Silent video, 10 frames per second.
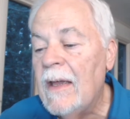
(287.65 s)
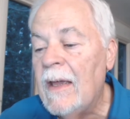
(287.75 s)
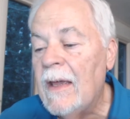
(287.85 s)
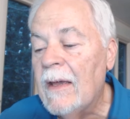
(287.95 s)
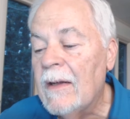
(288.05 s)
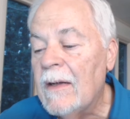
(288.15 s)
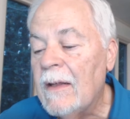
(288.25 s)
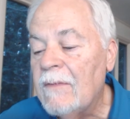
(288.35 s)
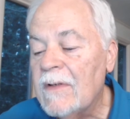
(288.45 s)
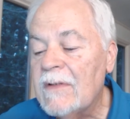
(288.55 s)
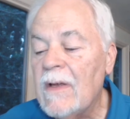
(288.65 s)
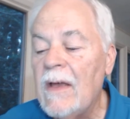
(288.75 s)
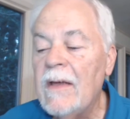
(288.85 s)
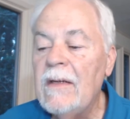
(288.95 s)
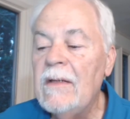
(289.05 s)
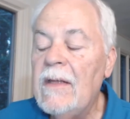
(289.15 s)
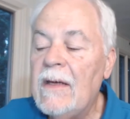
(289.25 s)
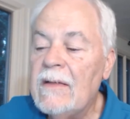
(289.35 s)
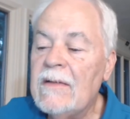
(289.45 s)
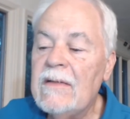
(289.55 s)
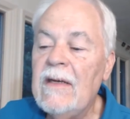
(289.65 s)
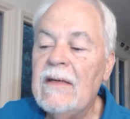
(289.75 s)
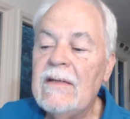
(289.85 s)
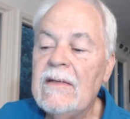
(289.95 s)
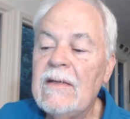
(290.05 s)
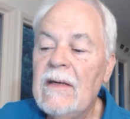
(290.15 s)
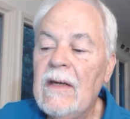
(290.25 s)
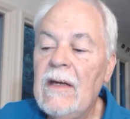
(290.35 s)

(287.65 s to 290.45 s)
and have decided that since